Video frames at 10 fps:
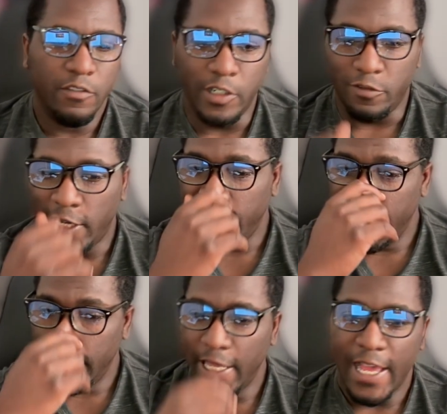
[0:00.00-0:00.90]
We're right
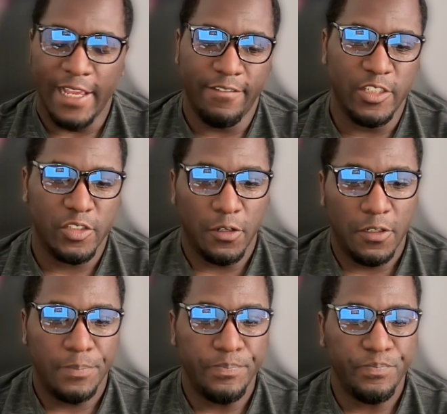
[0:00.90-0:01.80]
in the eye of the
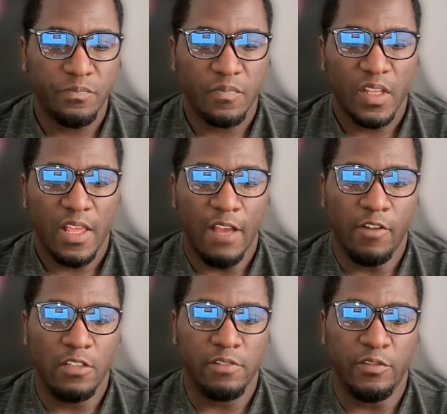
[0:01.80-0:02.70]
storm.
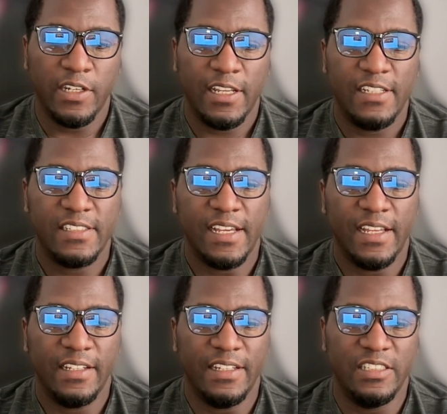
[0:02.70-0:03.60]
And once we realized
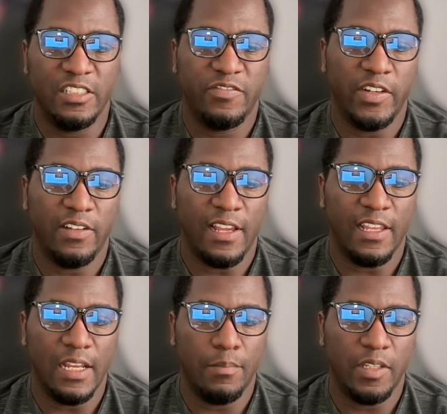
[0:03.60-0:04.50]
that, it just felt
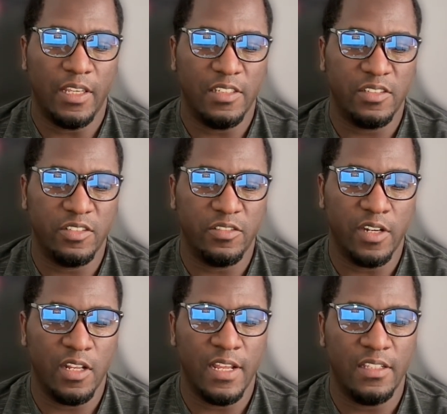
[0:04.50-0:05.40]
like an obligation to
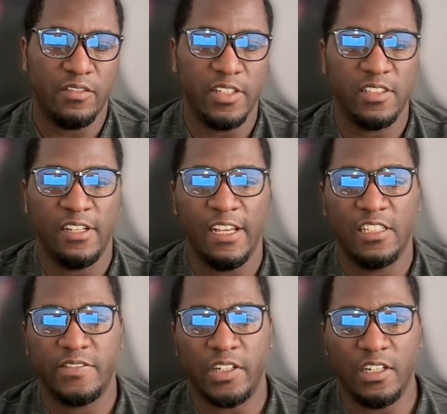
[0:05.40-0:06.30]
run in that direction
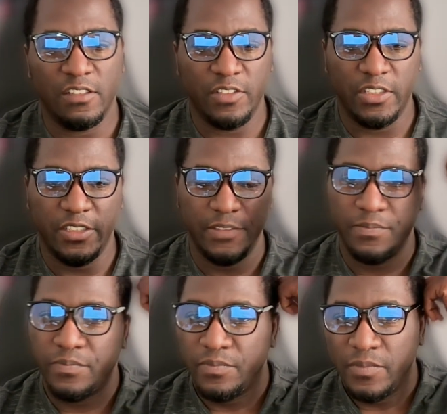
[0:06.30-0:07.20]
as far as we could.